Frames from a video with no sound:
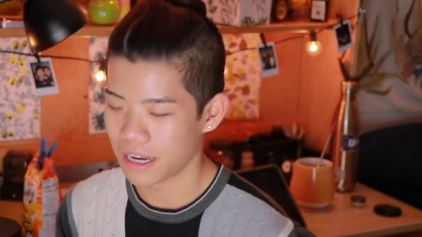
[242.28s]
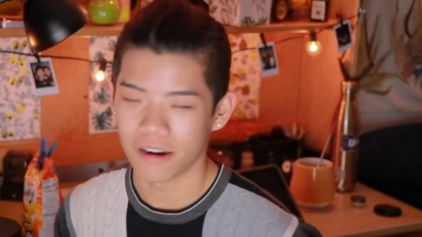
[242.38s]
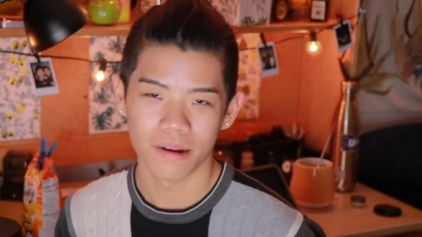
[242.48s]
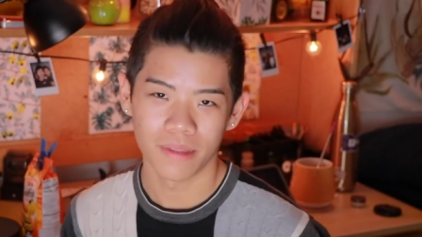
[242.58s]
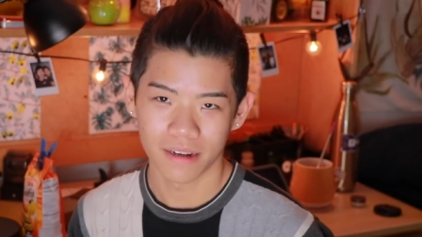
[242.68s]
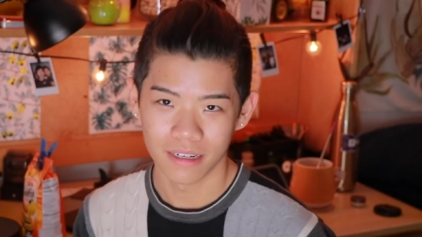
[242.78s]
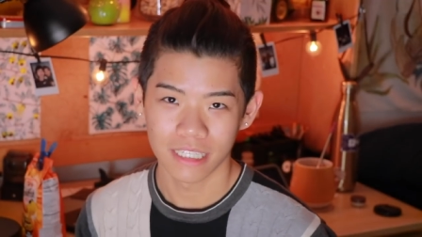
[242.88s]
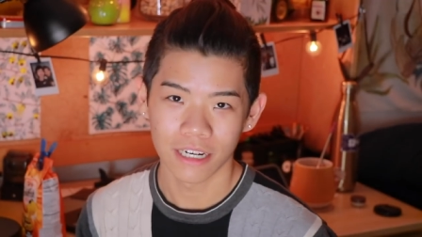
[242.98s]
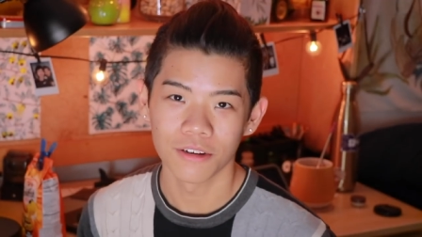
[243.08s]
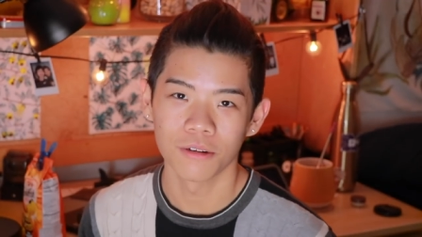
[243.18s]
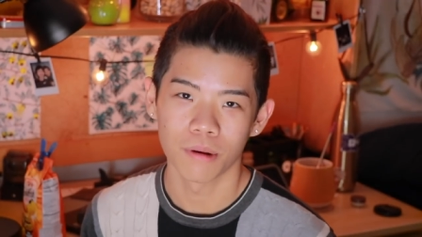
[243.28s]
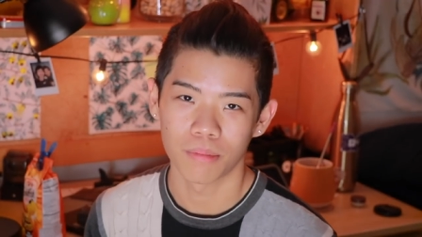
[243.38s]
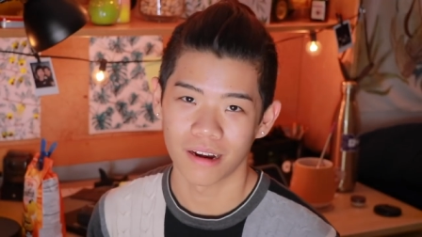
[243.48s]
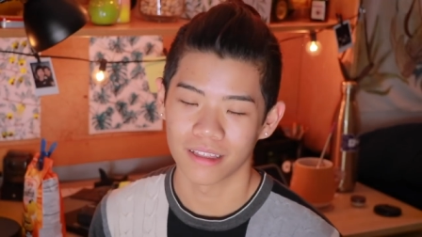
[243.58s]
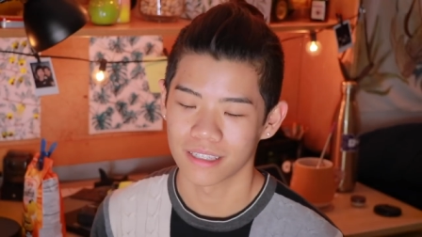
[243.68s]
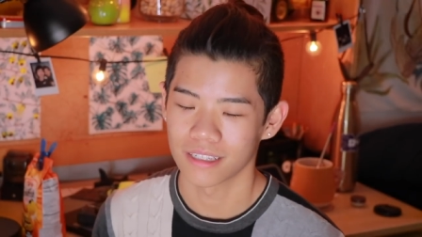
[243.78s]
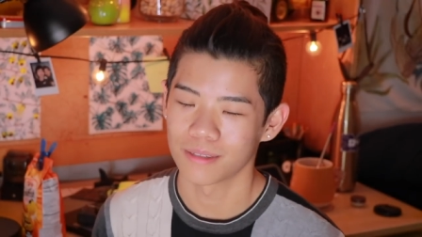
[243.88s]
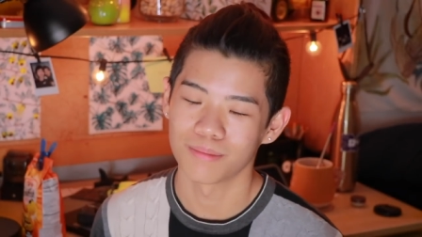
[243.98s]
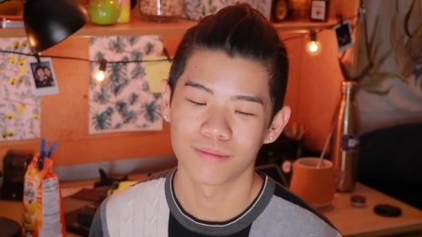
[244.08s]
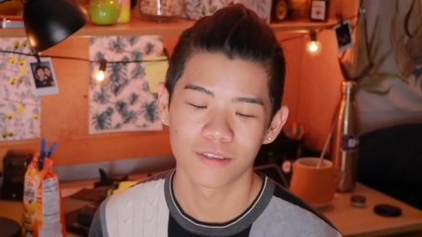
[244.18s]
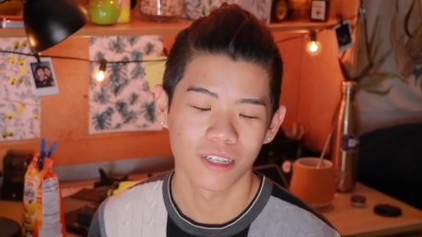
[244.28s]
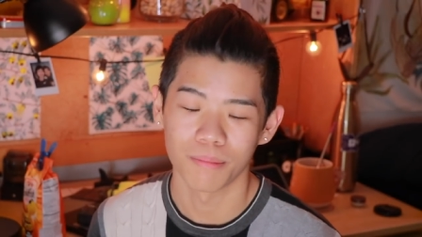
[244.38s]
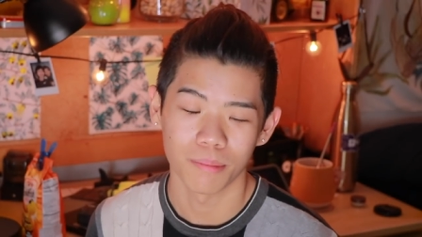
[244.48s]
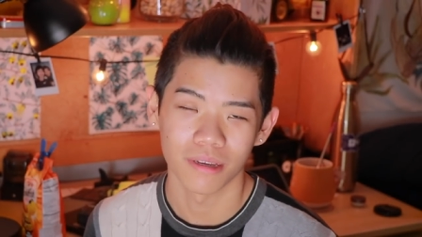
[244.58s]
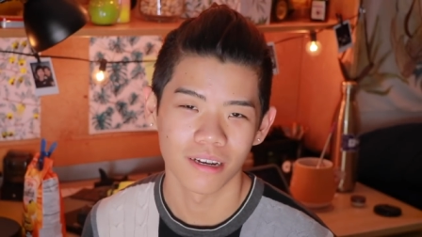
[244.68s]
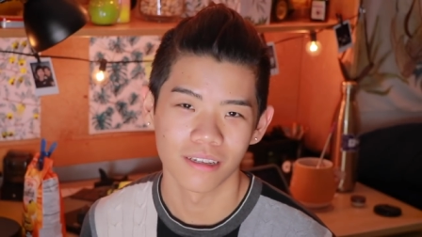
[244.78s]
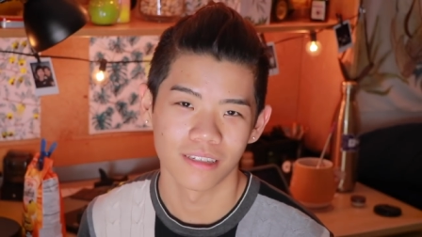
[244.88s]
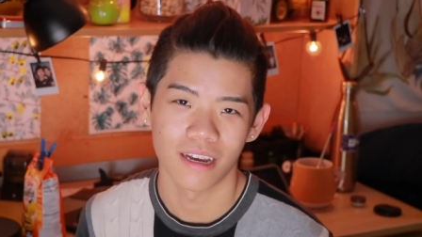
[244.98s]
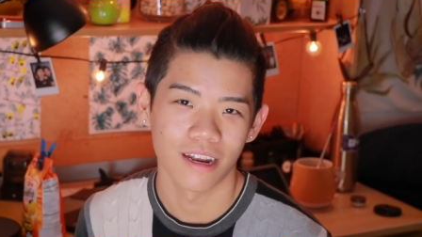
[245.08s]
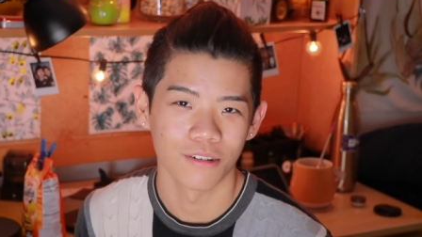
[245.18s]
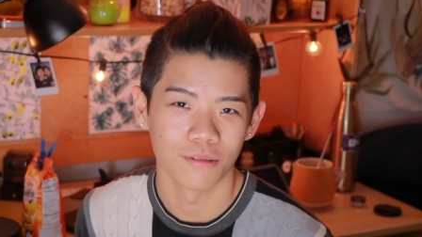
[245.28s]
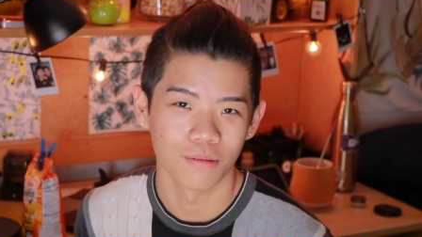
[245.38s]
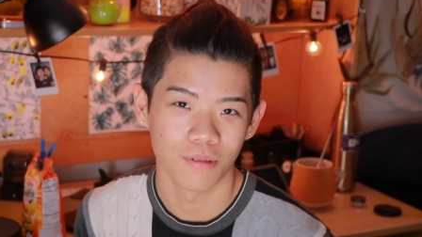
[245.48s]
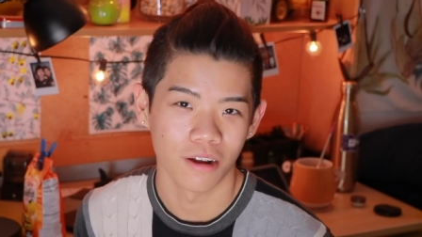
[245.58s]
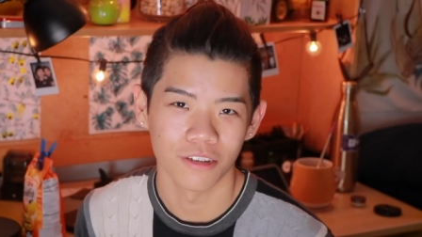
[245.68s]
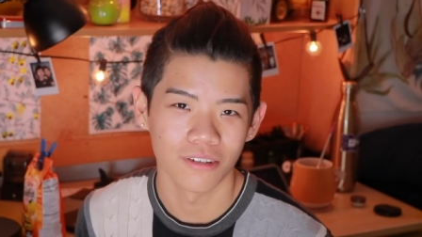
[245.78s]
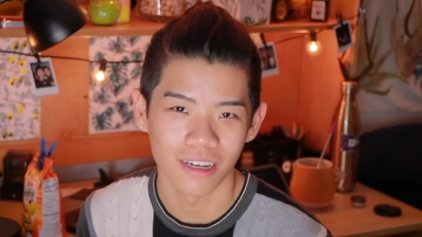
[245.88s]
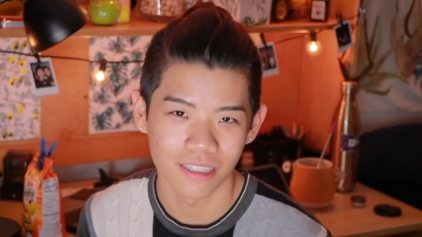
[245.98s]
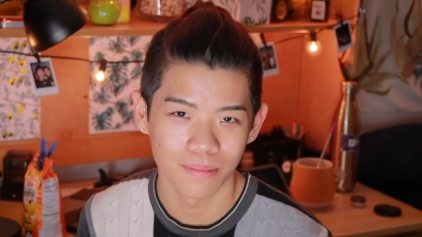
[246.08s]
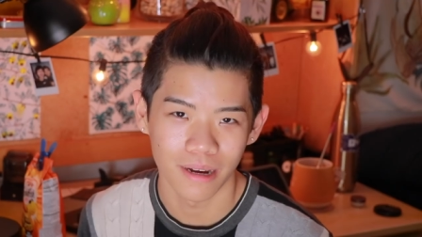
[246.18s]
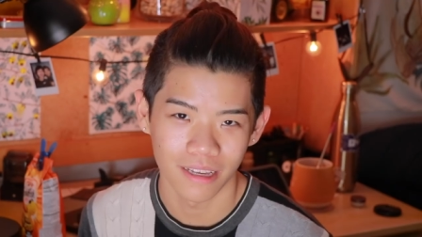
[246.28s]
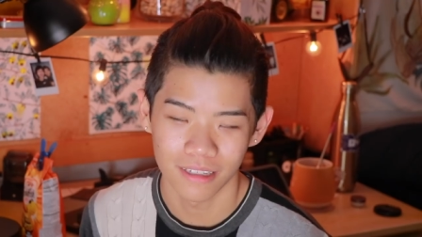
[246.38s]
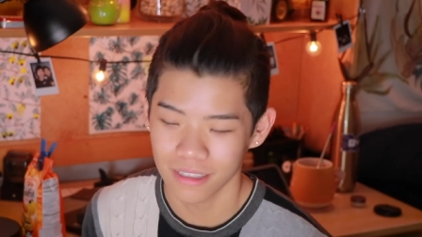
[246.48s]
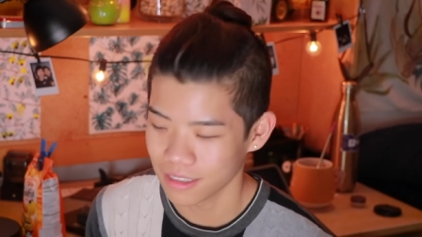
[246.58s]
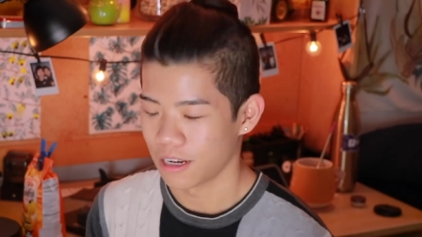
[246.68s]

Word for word: Now, I'm not gonna tell you what brand this is, simply because I don't want you guys to buy this.